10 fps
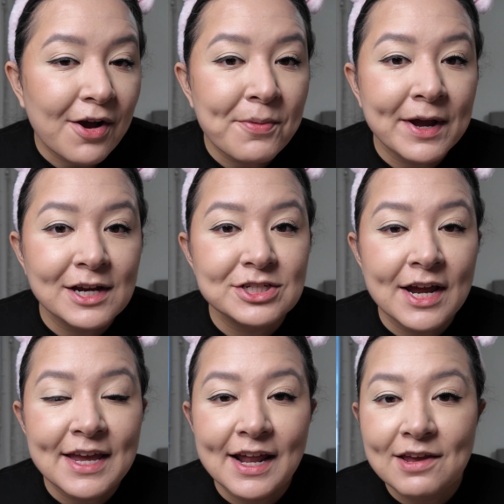Oh my gosh,
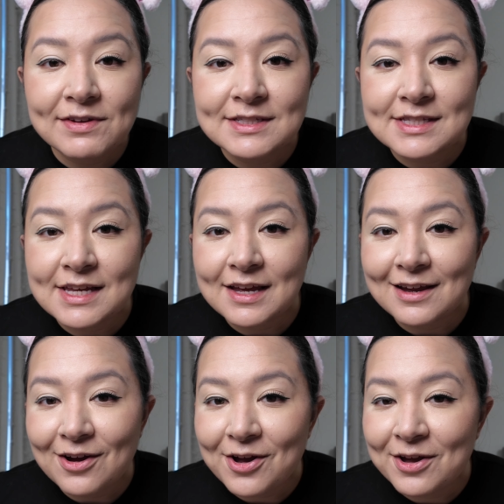I can't even see
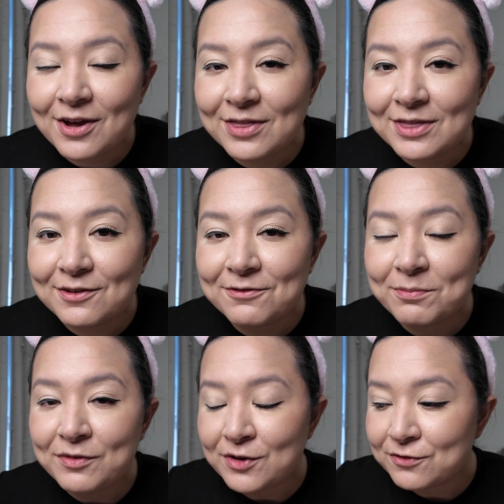it on the
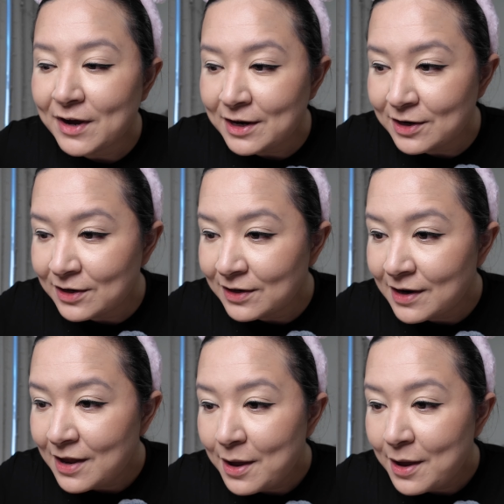viewfinder,